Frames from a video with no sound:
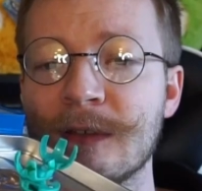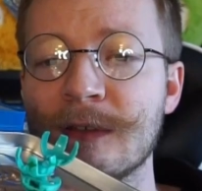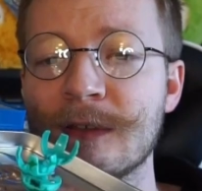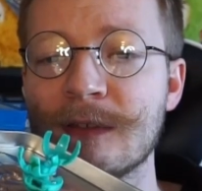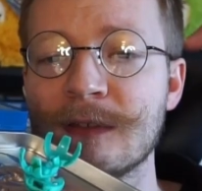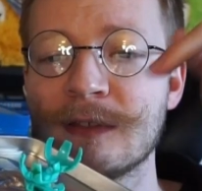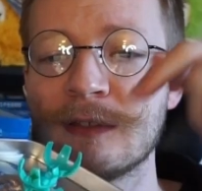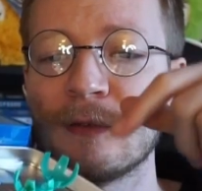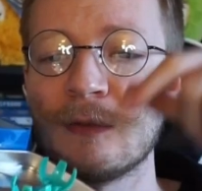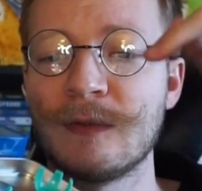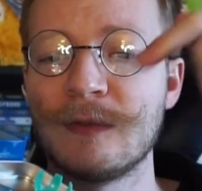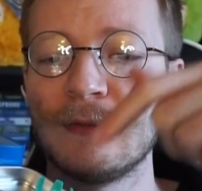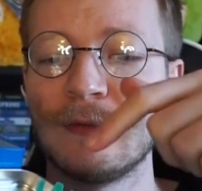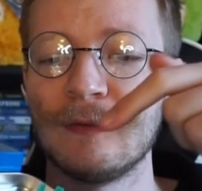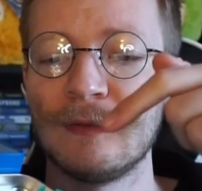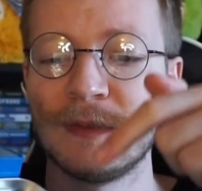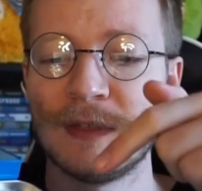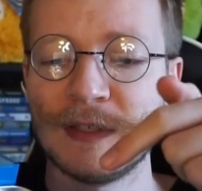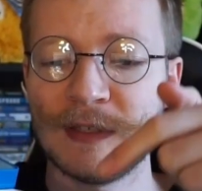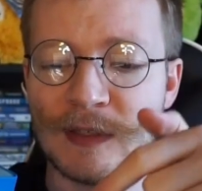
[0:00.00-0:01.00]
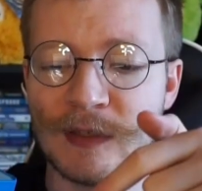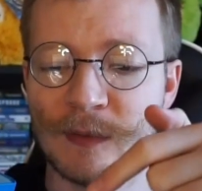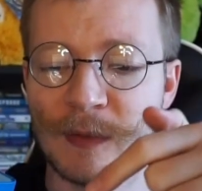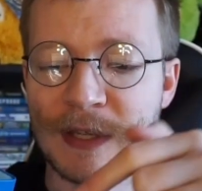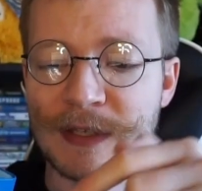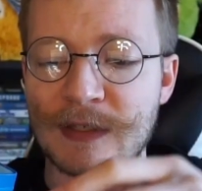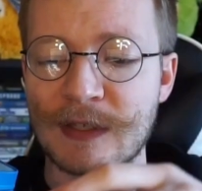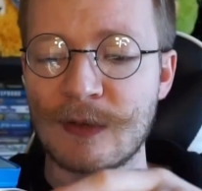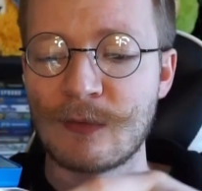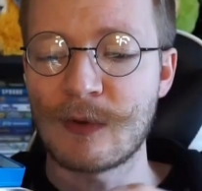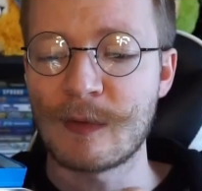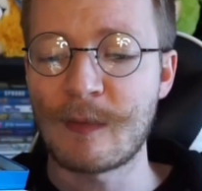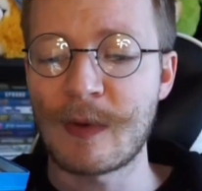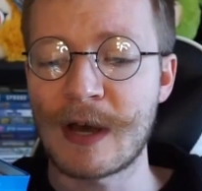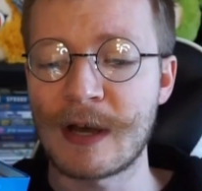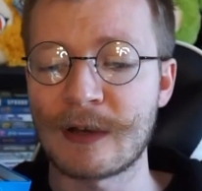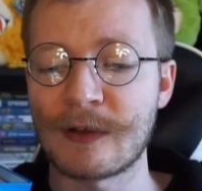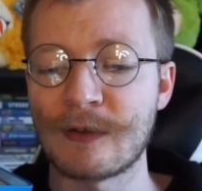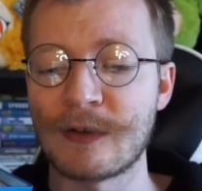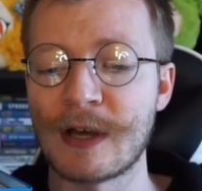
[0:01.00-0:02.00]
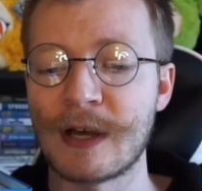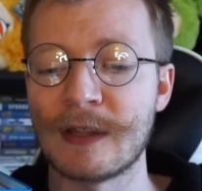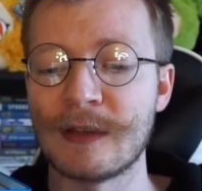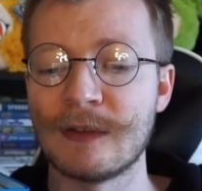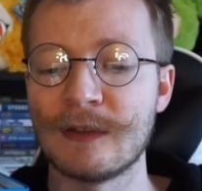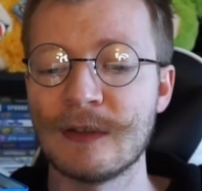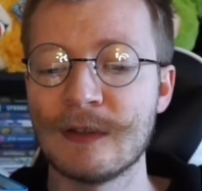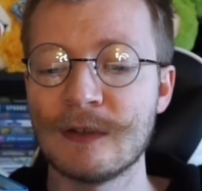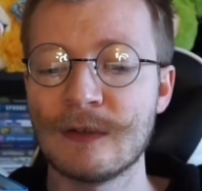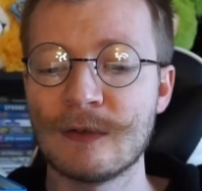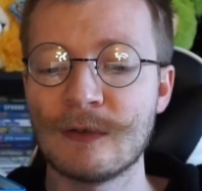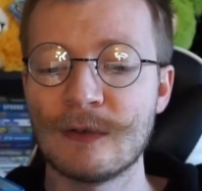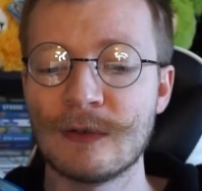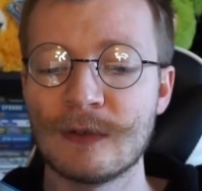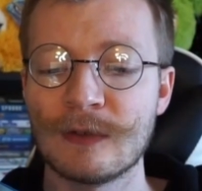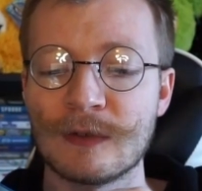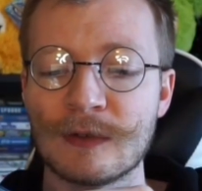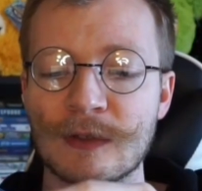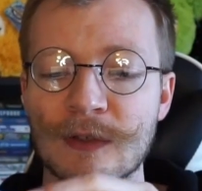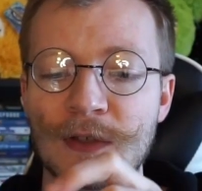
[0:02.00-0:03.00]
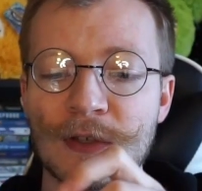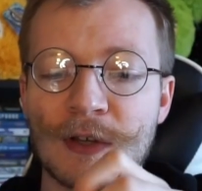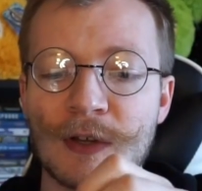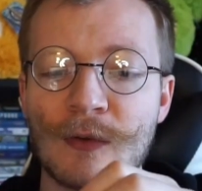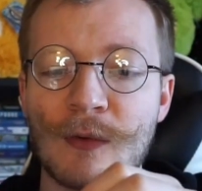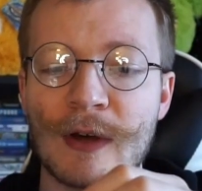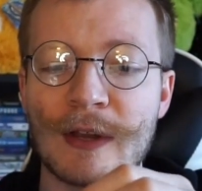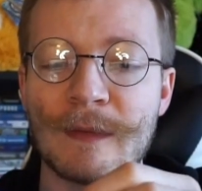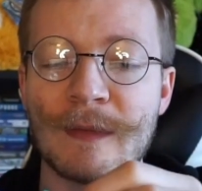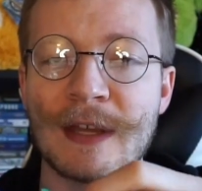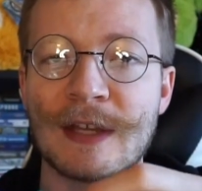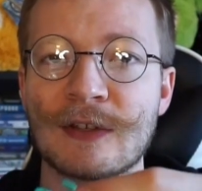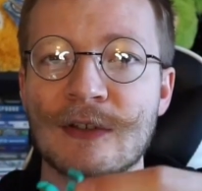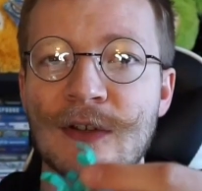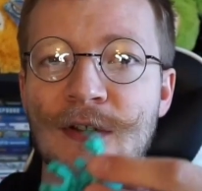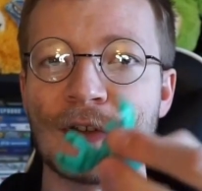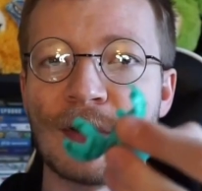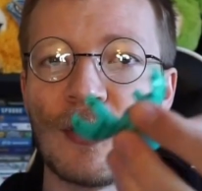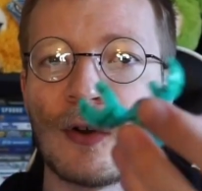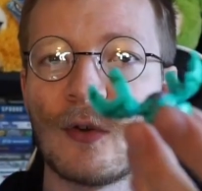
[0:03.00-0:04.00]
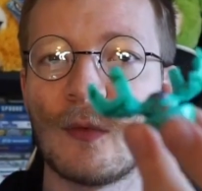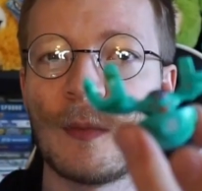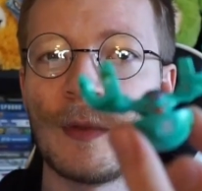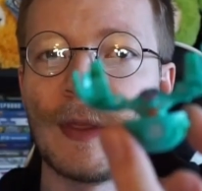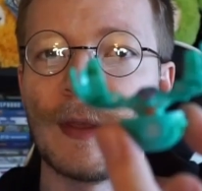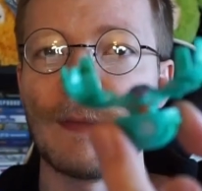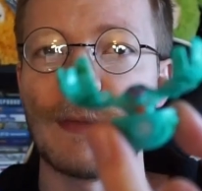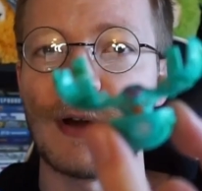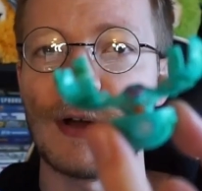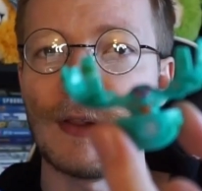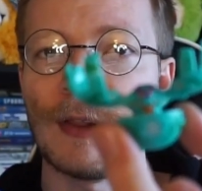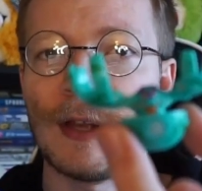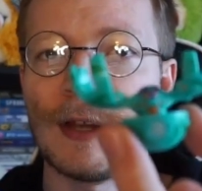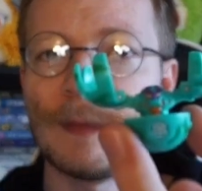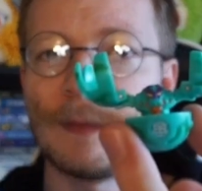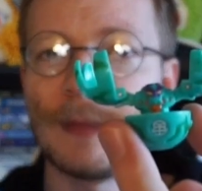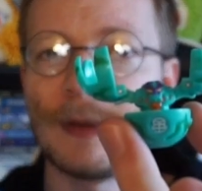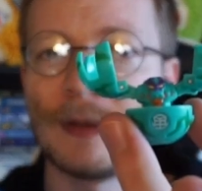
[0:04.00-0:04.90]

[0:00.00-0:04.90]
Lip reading: So this is basically what Bakugan do. So you're going to want to make sure to open them all up